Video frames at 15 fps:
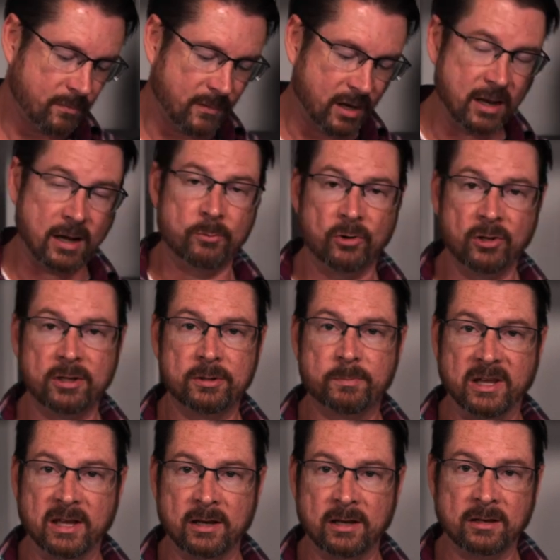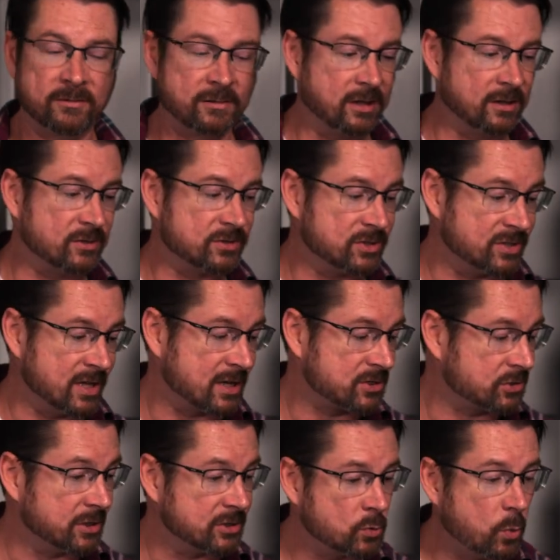And I'm really beginning to think this is
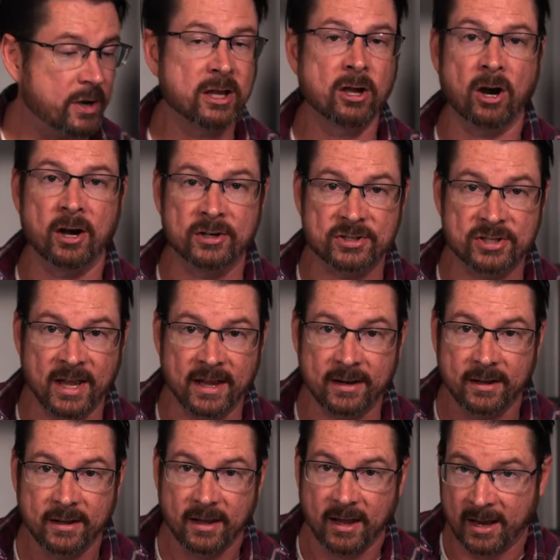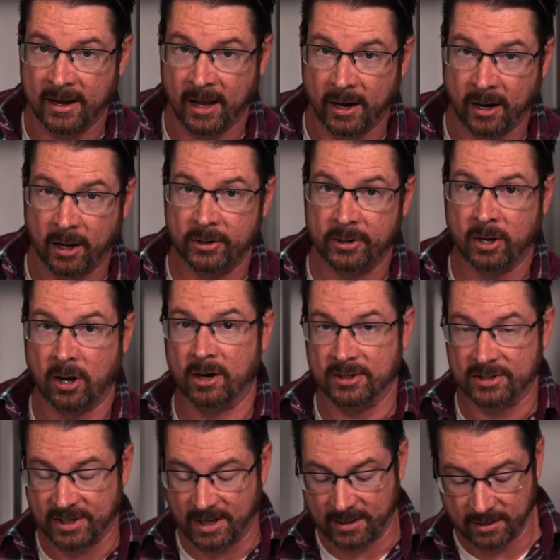actually a 20 card set and not a 100 card
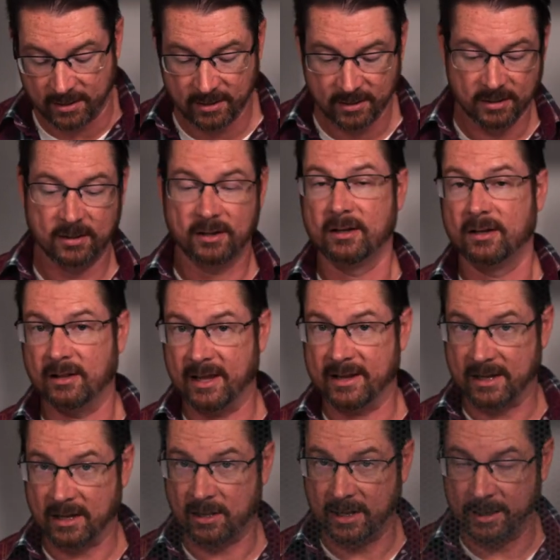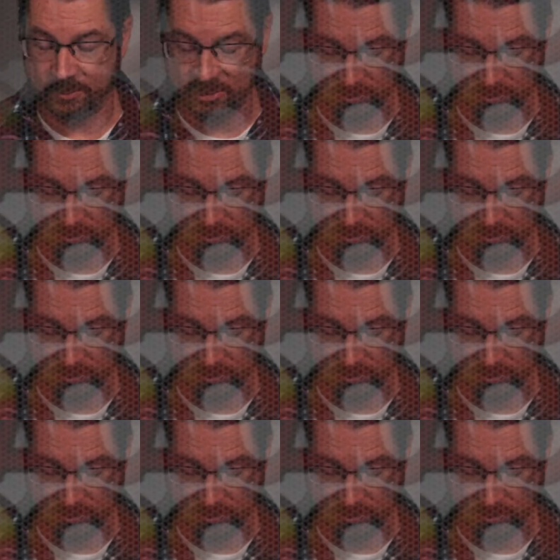set like it claims